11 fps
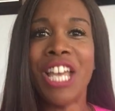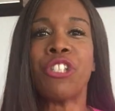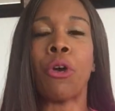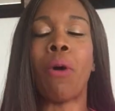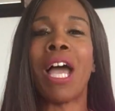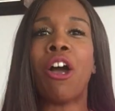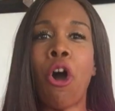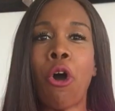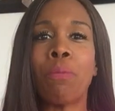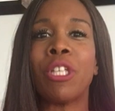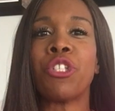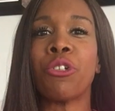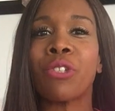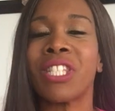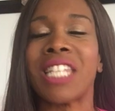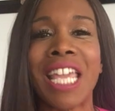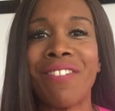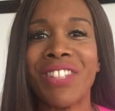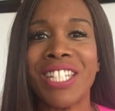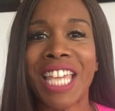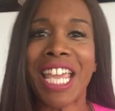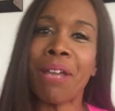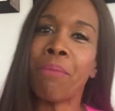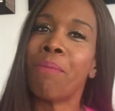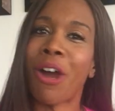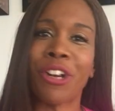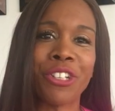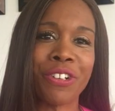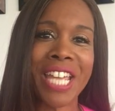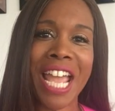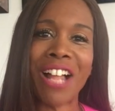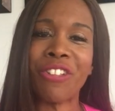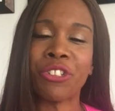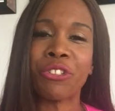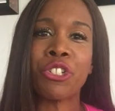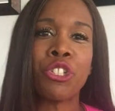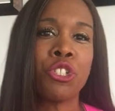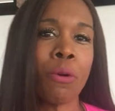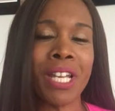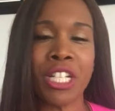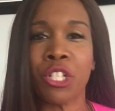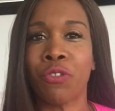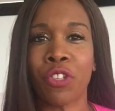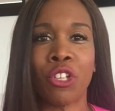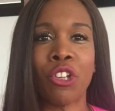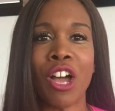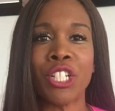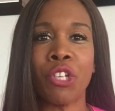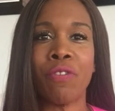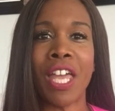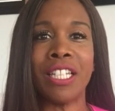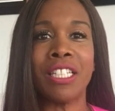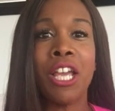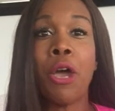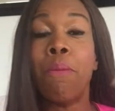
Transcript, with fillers: So I hope that you'll save the date, mark your calendar to join us for the launch event.